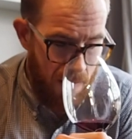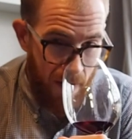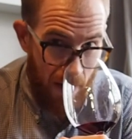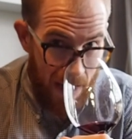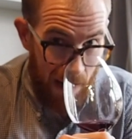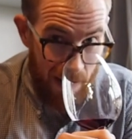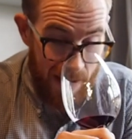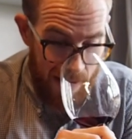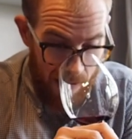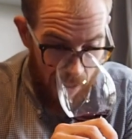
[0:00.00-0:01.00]
very
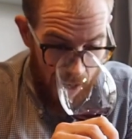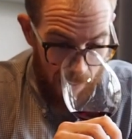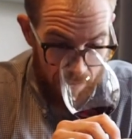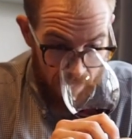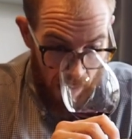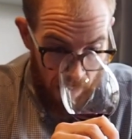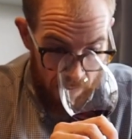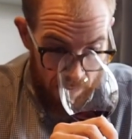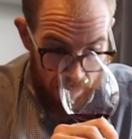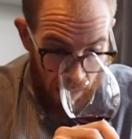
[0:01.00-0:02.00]
light. A
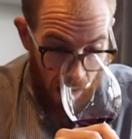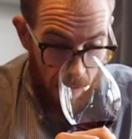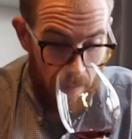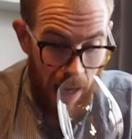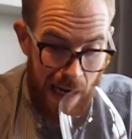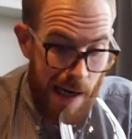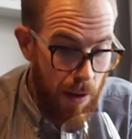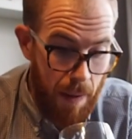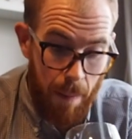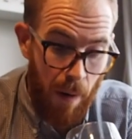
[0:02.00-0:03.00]
little
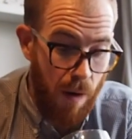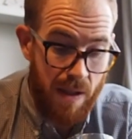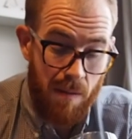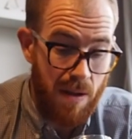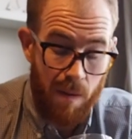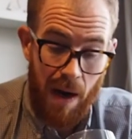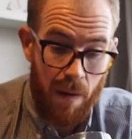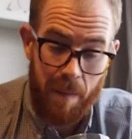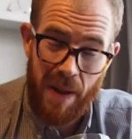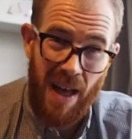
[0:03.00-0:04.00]
bit of blossom as
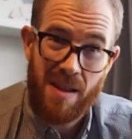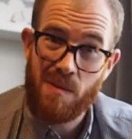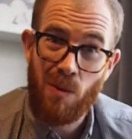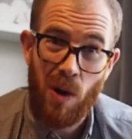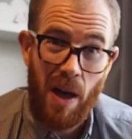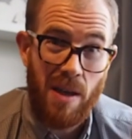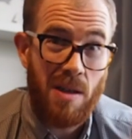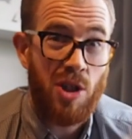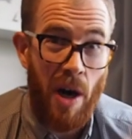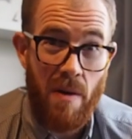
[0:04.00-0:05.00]
well, but that's more like
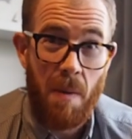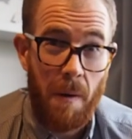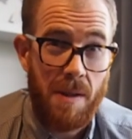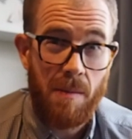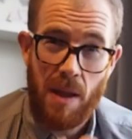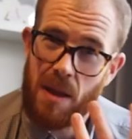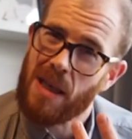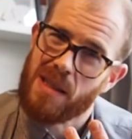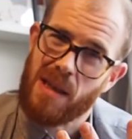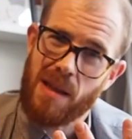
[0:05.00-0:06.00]
cherry blossom and
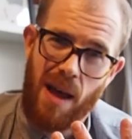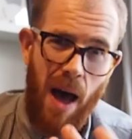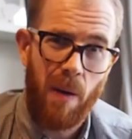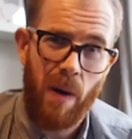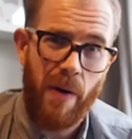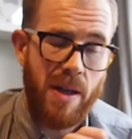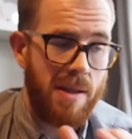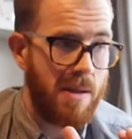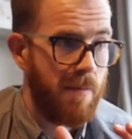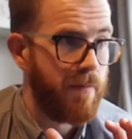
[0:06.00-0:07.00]
things like that, where it's